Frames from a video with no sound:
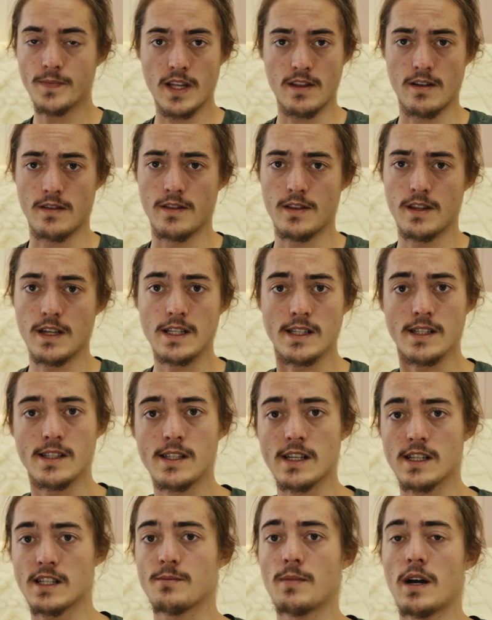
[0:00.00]
that these
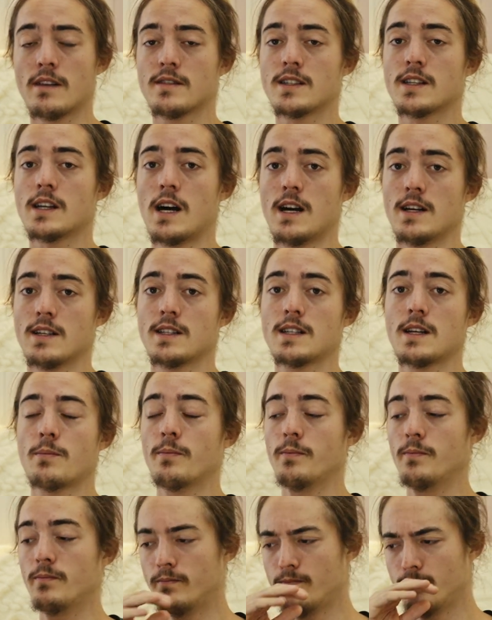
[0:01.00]
6 months are
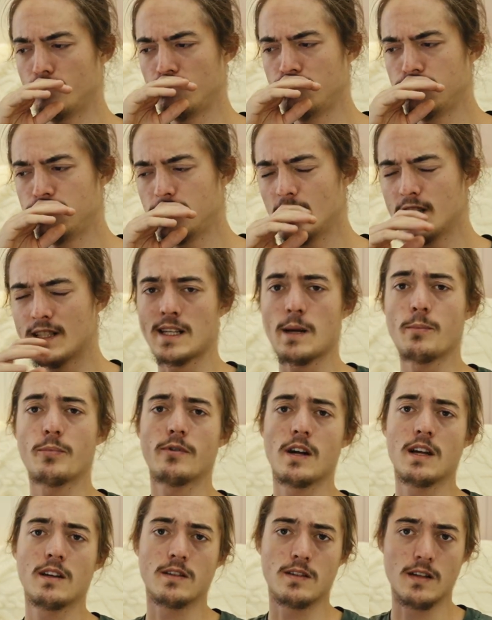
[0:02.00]

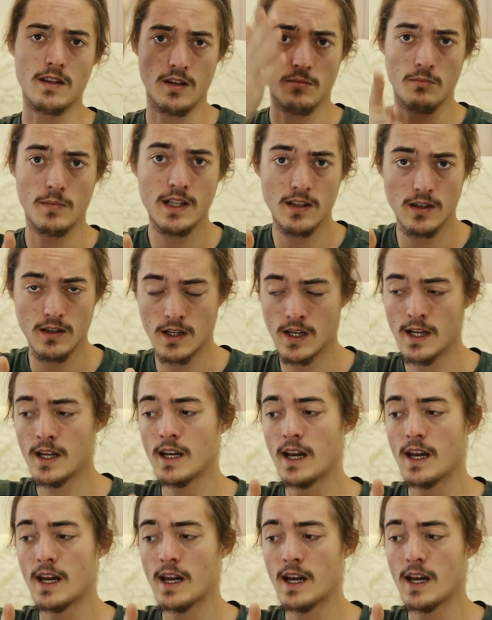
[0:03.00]
separated in the middle.